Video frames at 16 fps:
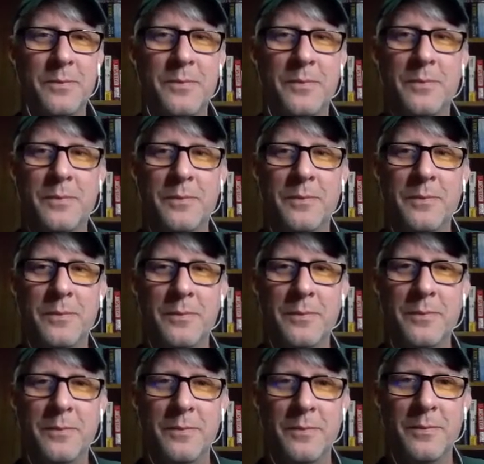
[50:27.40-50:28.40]

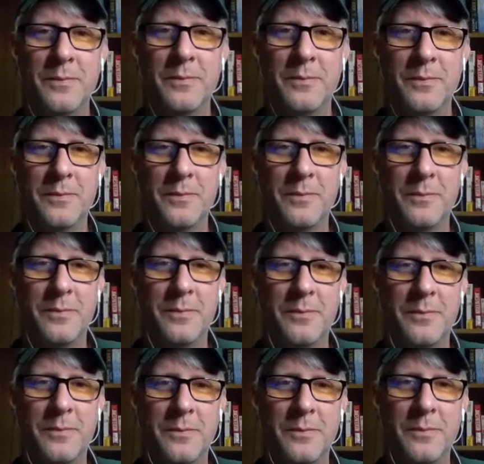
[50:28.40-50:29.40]

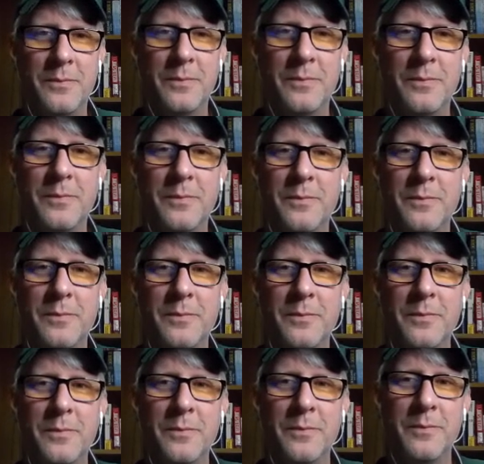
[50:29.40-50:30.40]

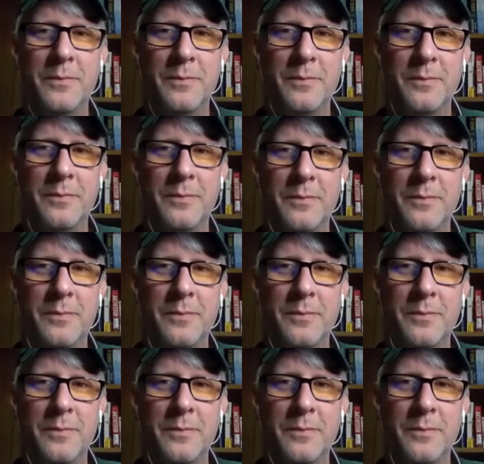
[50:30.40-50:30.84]
The person shown says nothing.